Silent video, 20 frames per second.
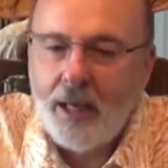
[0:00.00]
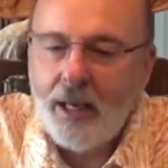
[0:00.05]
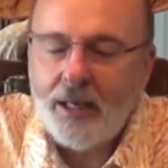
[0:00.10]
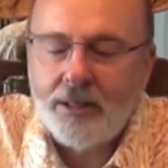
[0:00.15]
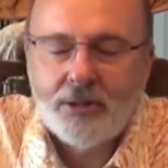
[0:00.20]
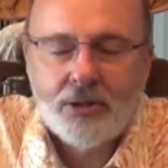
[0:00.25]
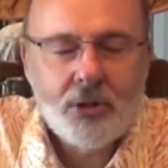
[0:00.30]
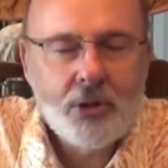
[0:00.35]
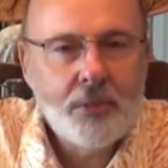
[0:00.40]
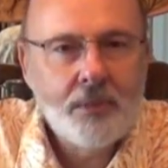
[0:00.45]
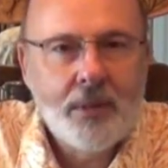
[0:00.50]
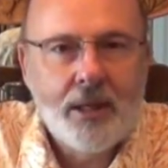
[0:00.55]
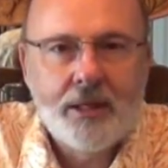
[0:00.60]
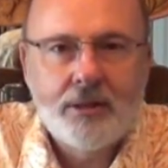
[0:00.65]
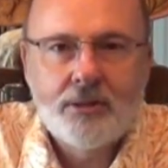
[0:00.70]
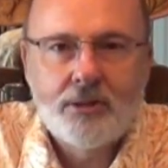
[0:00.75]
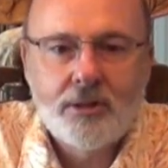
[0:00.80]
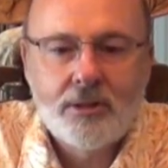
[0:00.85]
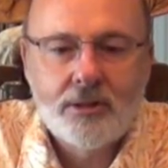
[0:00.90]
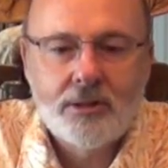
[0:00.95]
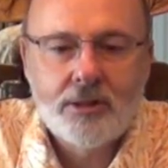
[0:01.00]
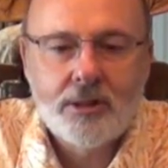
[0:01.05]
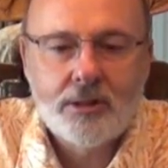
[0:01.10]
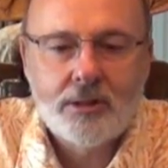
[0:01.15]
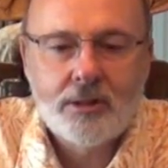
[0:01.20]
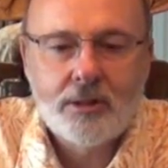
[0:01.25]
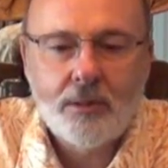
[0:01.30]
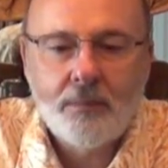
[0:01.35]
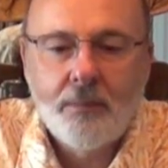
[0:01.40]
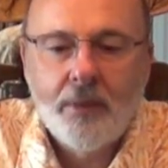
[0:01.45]
it's an amazing
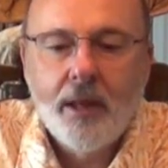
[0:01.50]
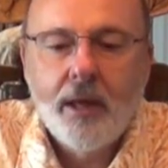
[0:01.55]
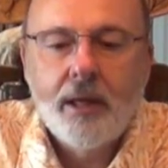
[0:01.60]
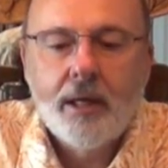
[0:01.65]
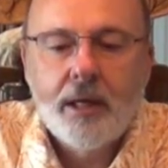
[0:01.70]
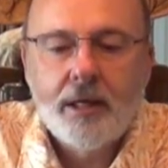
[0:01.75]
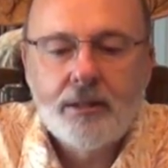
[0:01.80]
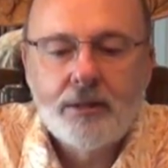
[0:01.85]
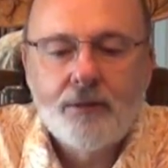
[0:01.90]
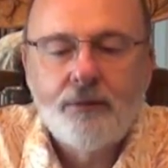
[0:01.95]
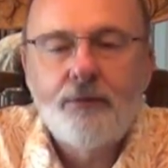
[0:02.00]
system. It's